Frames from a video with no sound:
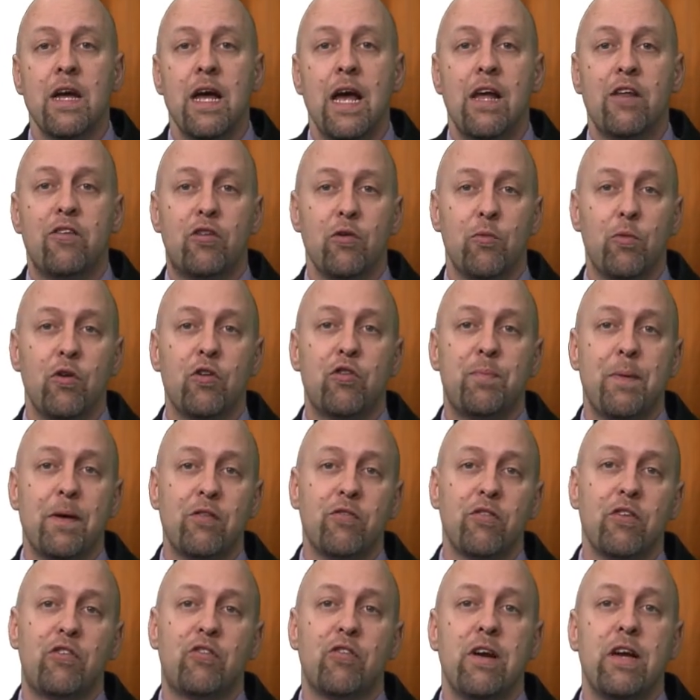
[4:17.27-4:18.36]
And so we're
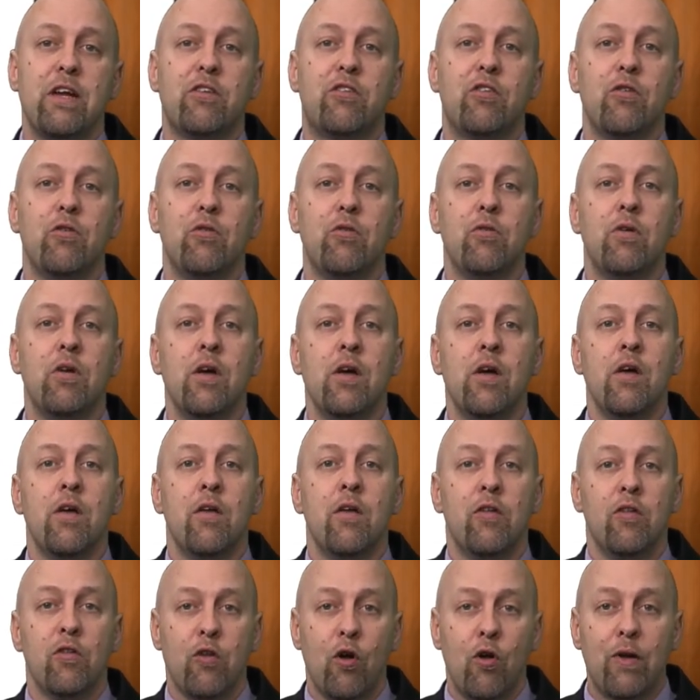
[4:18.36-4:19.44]
especially trained to
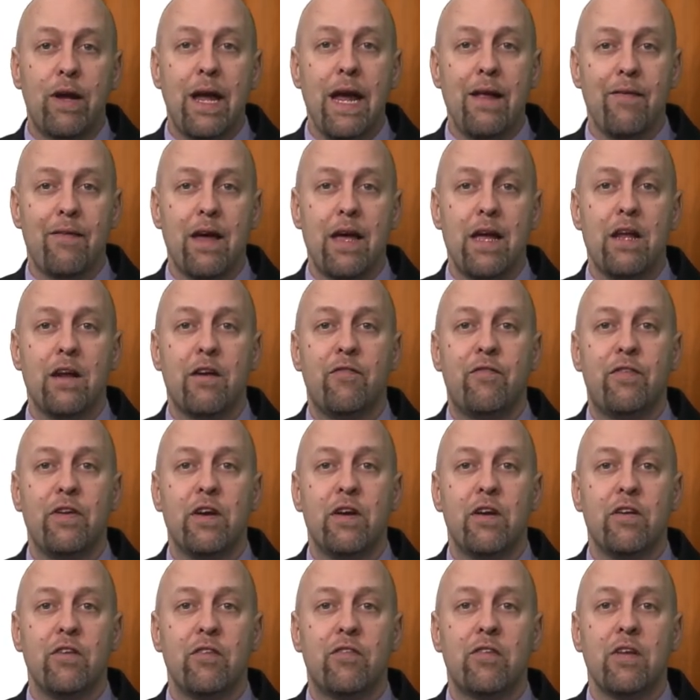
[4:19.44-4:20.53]
locate that
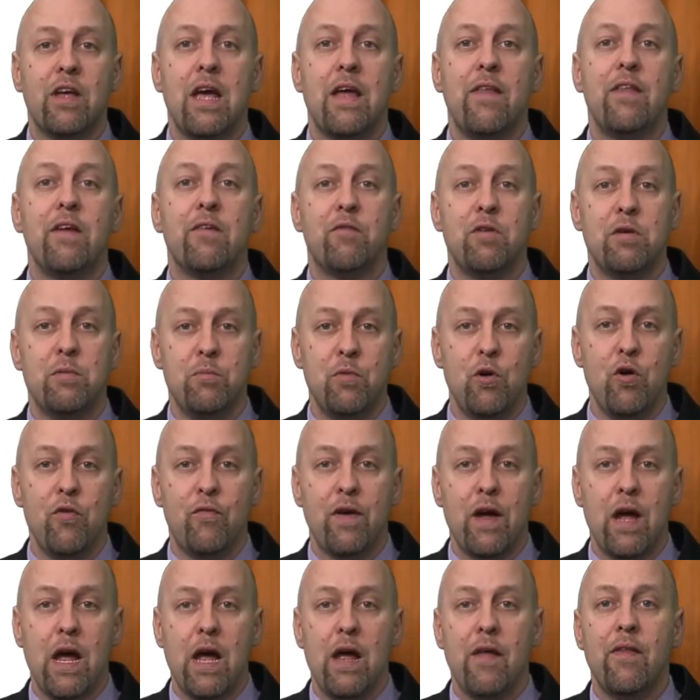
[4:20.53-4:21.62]
interference and then remove
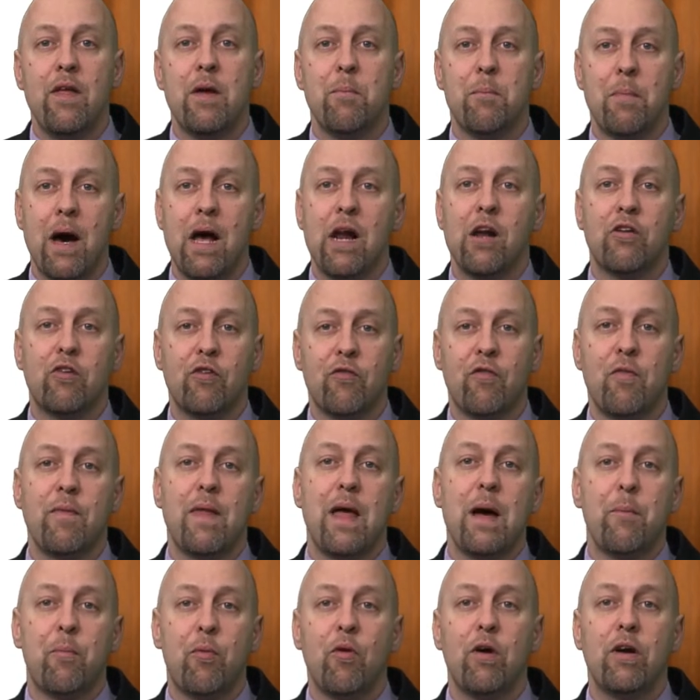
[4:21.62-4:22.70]
it and then monitor it from
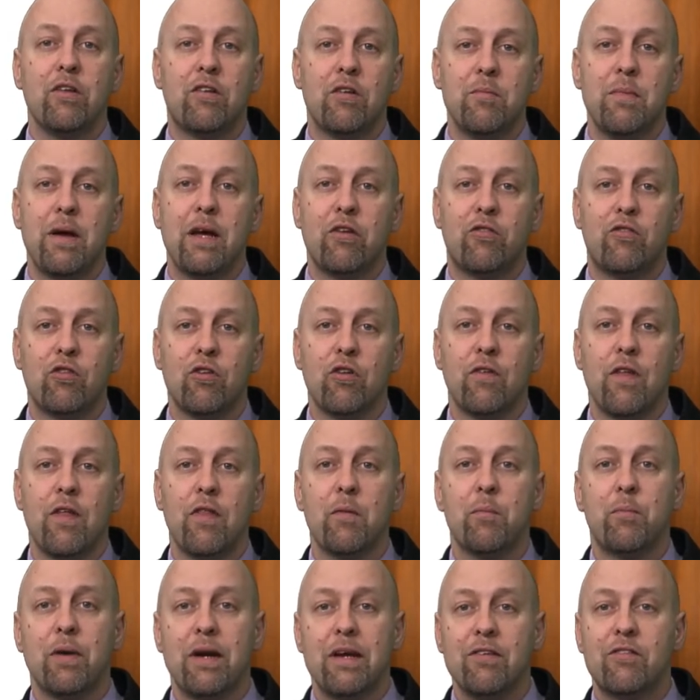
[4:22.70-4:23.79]
that point to make sure that
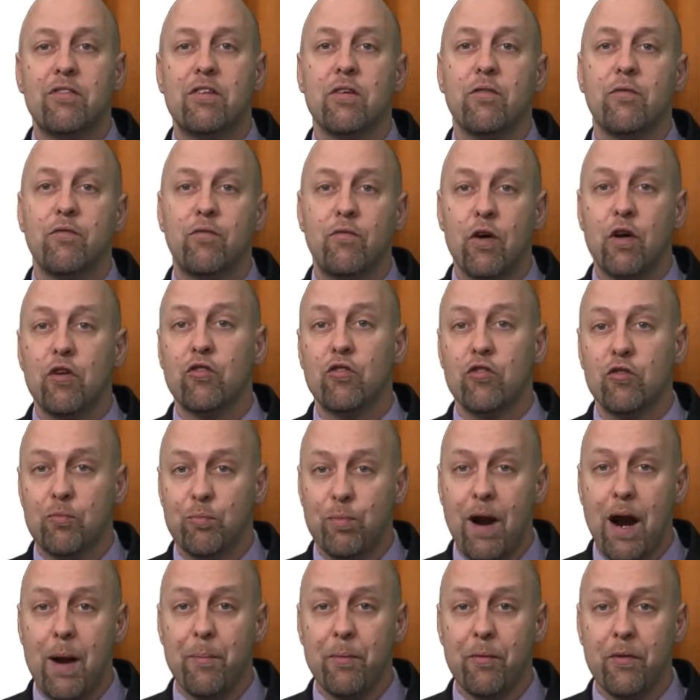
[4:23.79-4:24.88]
the brainstem functions
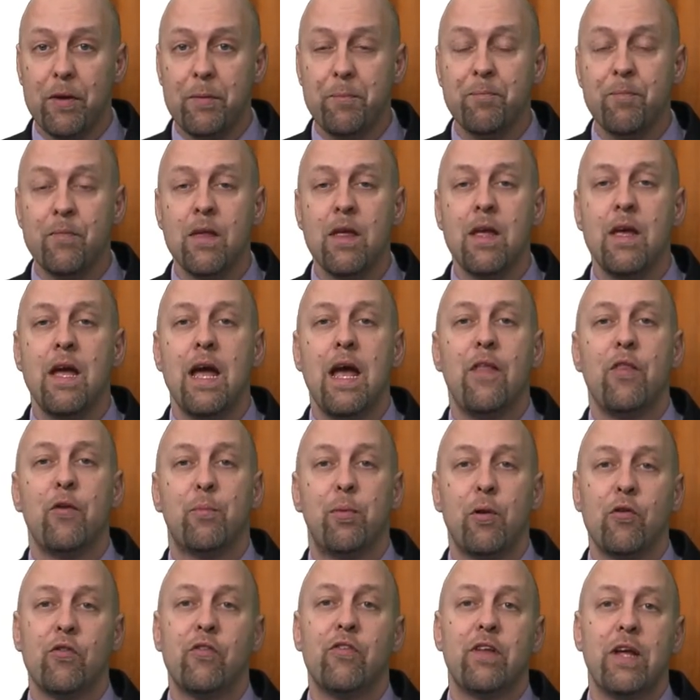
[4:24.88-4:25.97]
properly and the
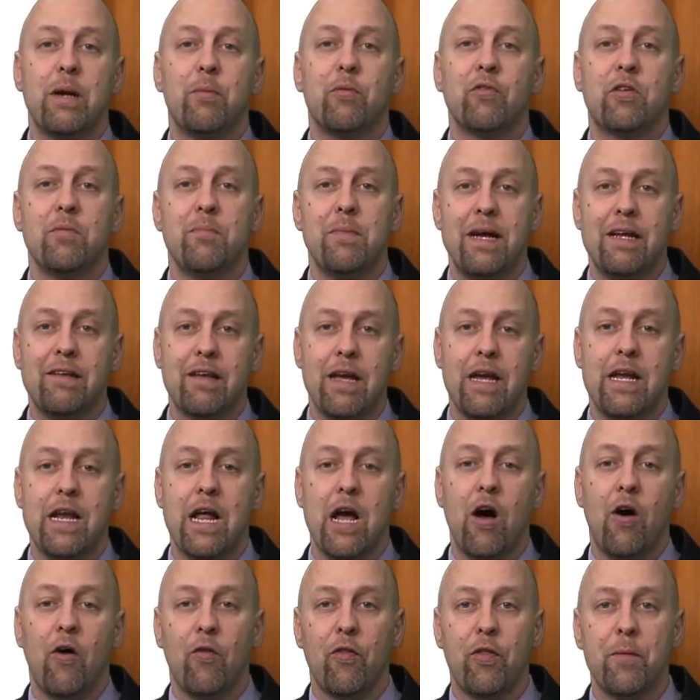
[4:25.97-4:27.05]
person's able to maintain
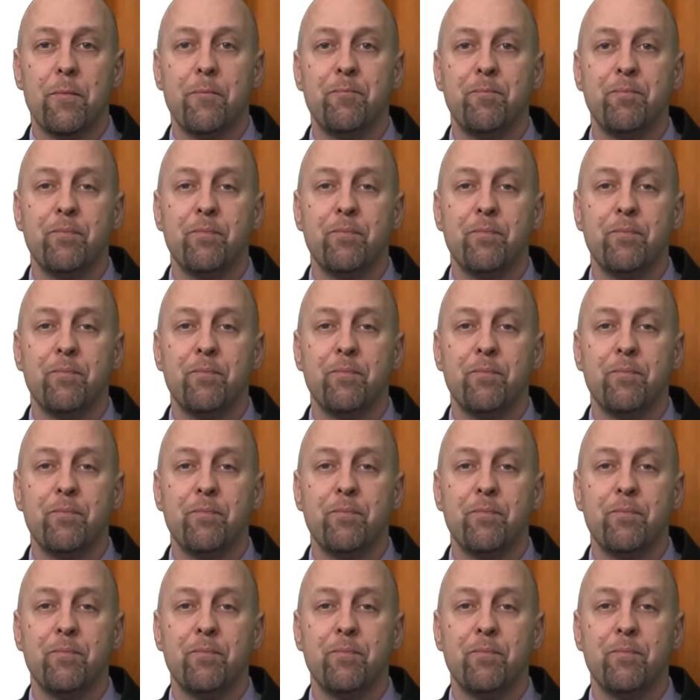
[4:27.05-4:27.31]
health.